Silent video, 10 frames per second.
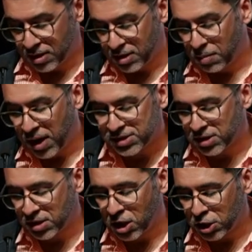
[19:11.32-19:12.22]
My
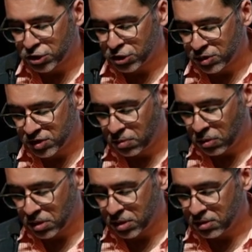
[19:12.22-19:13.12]
son Arjun was
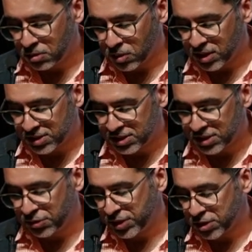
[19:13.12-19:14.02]
born with a
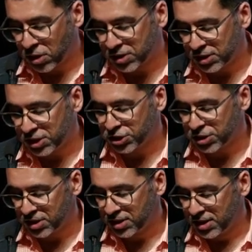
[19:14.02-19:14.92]
serious heart
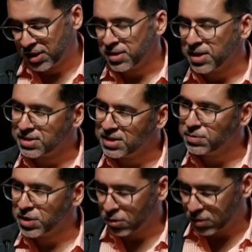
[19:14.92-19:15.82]
condition that seemed
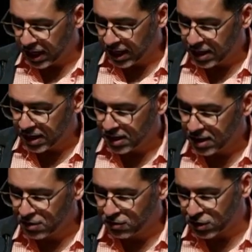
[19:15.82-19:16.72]
okay
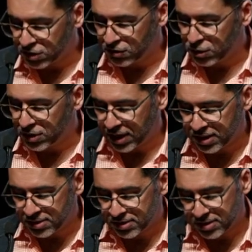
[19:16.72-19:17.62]
the first few
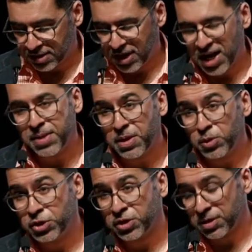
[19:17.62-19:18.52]
days, and then we
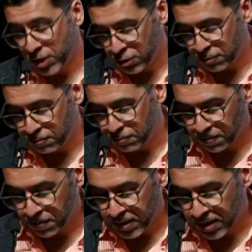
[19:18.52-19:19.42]
took him home,
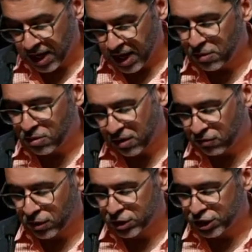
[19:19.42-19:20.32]
and then we went
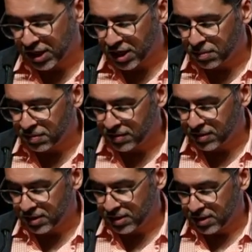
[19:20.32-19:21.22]
for a checkup.
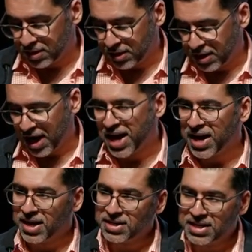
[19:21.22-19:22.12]

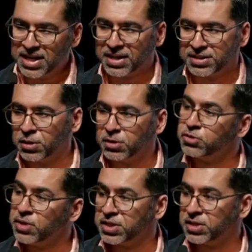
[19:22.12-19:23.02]
And he had to go
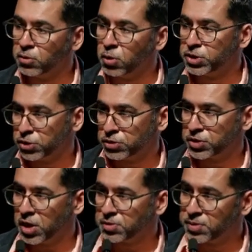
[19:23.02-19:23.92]
straight to the Royal Children's
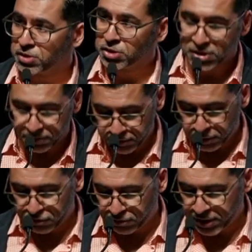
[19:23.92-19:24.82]
Hospital just up the road
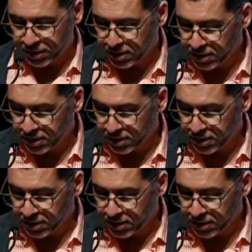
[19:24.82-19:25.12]
from here.